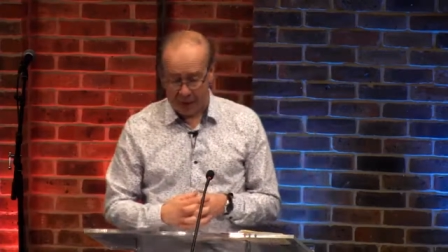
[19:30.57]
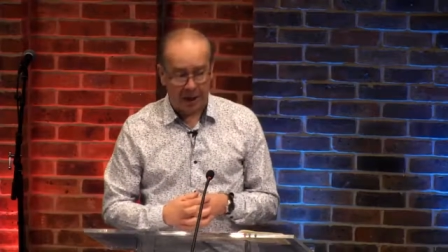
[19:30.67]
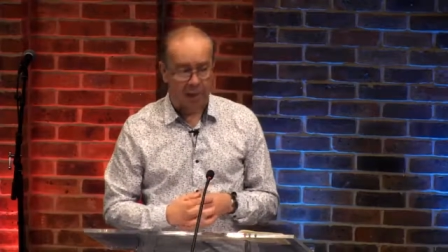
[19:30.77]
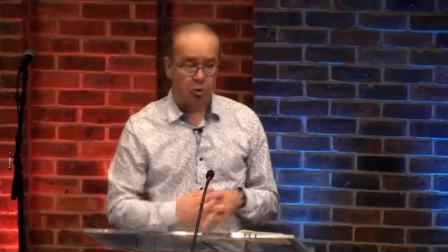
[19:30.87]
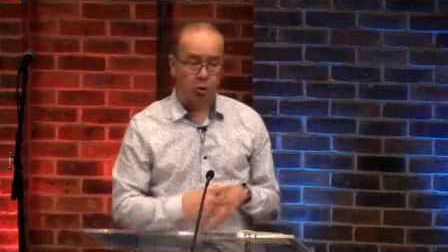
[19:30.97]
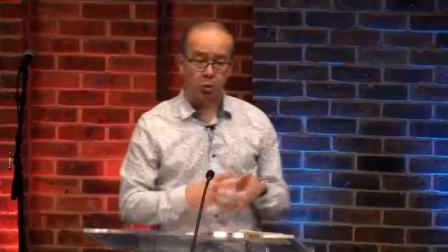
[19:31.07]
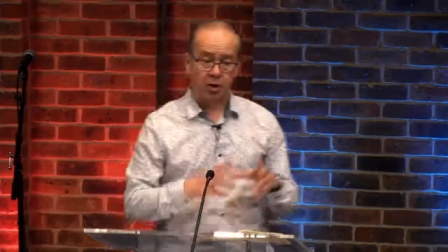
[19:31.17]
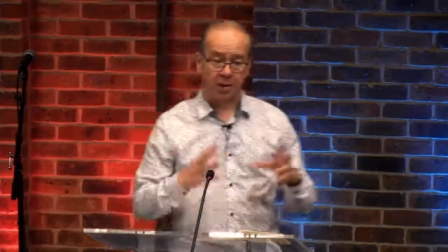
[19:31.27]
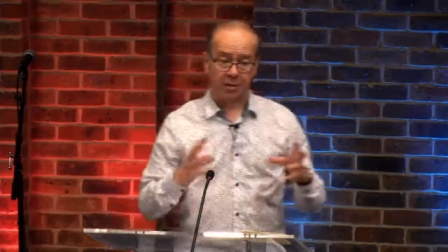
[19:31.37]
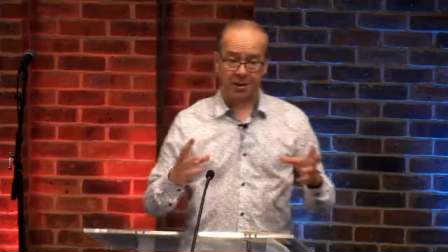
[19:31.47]
And it was
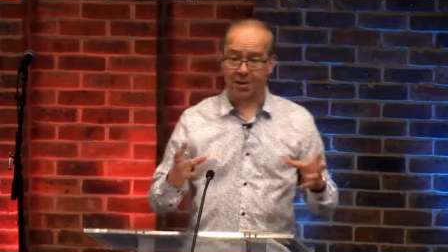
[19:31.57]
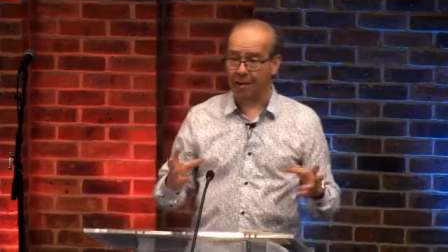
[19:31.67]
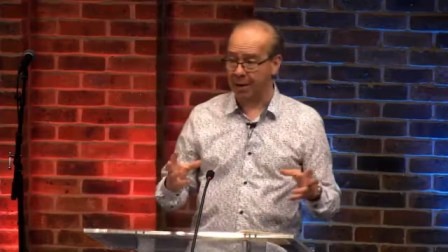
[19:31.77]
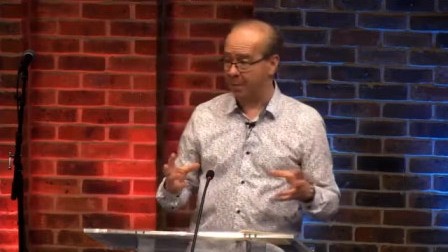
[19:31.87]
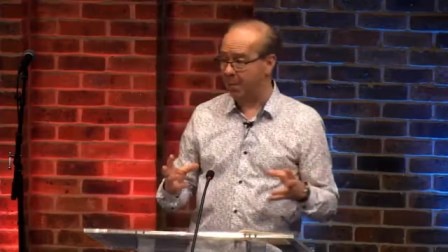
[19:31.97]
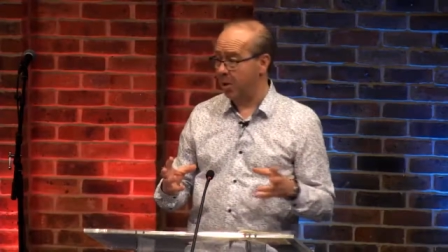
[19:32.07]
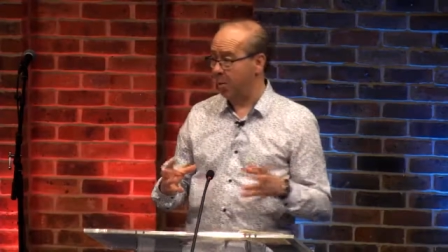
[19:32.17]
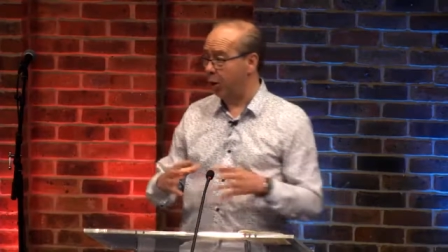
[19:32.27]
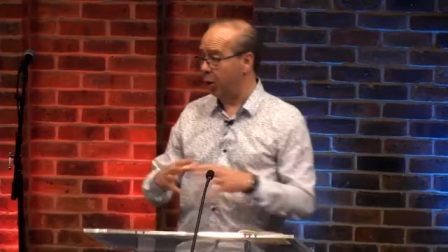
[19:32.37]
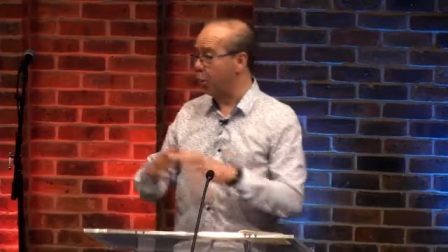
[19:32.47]
also a time,
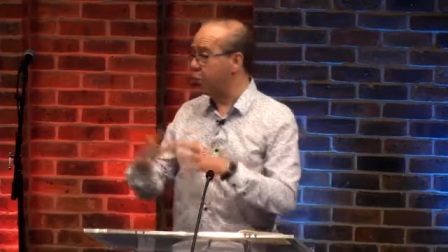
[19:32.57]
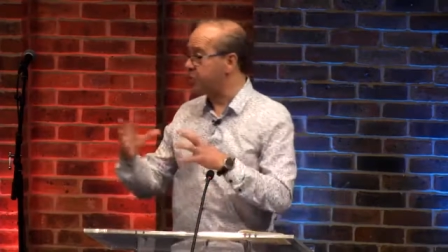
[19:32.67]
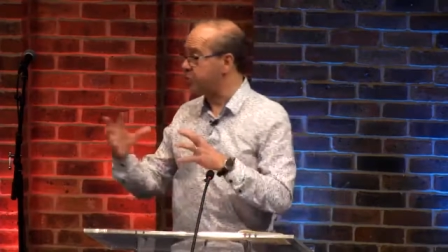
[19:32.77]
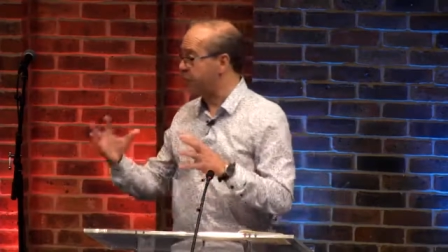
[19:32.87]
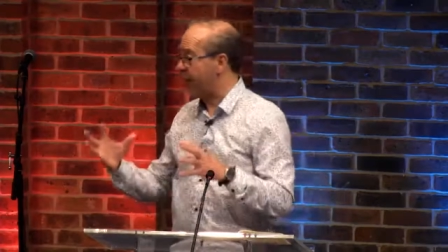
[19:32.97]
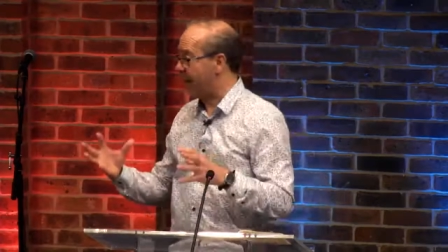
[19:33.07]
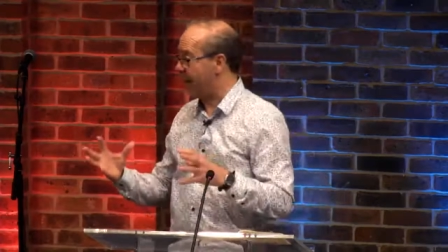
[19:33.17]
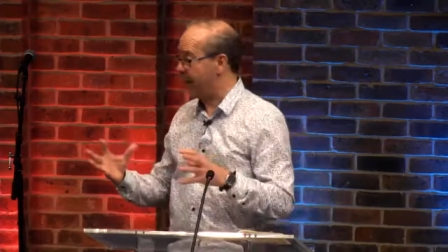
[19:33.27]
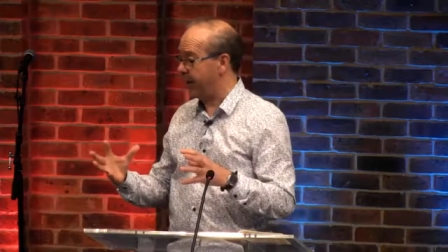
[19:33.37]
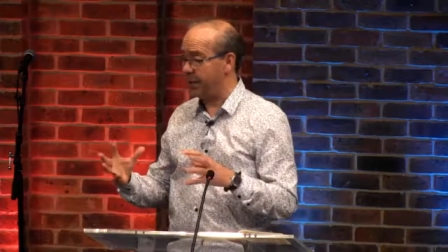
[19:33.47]
while all this was
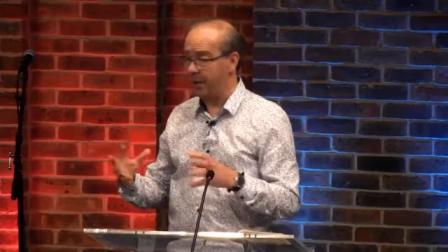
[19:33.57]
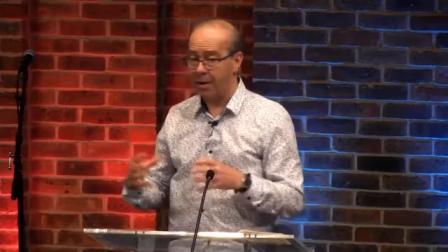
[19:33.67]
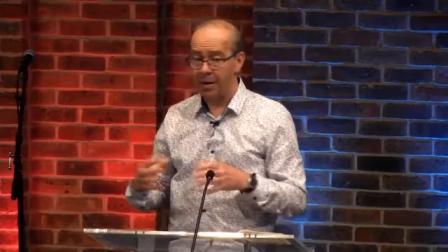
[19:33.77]
happening,